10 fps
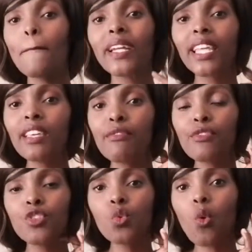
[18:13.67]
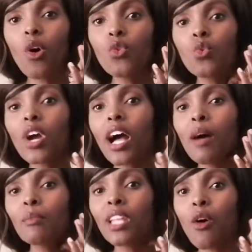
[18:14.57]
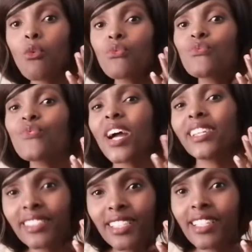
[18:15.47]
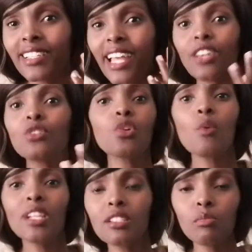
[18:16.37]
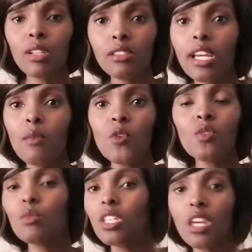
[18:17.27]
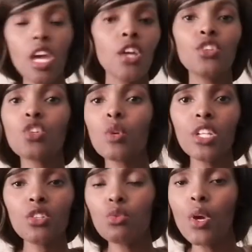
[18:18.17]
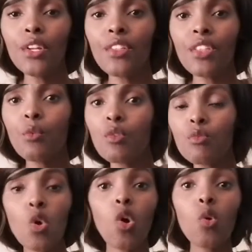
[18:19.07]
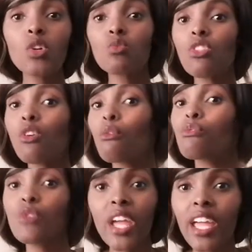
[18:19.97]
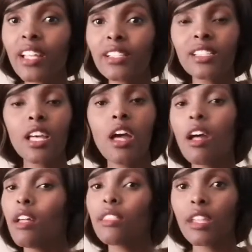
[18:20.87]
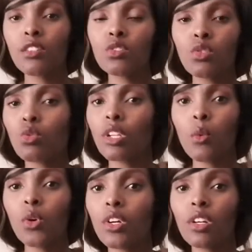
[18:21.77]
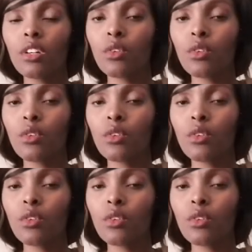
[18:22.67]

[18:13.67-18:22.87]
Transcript: But if you come now fighting, like, you don't want to spend time with me, you don't want to do anything with me, you're always with your friends, that's not gonna work.